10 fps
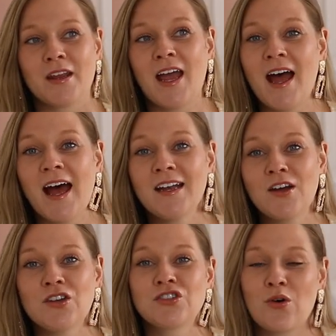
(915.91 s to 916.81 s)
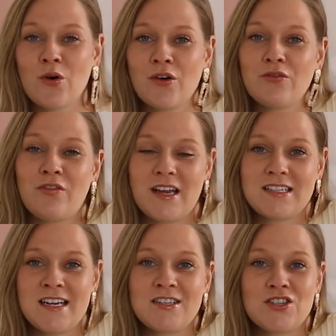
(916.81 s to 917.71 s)
Can a dog
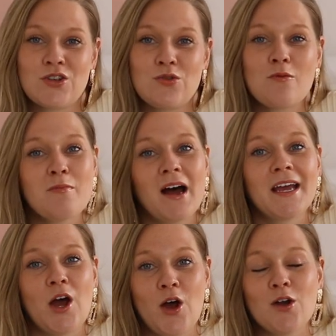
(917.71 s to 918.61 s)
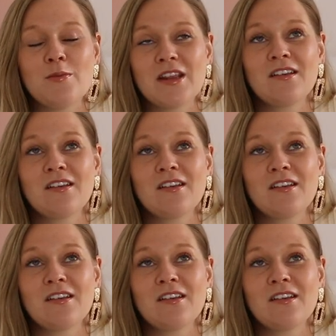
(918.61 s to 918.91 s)
fit into my home?